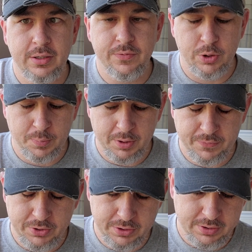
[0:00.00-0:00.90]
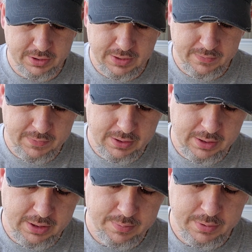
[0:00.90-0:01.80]
of jerkbait fishing, is Kevin Van
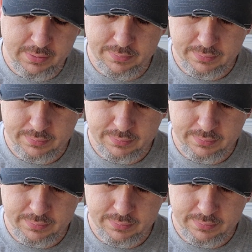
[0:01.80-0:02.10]
Dam, and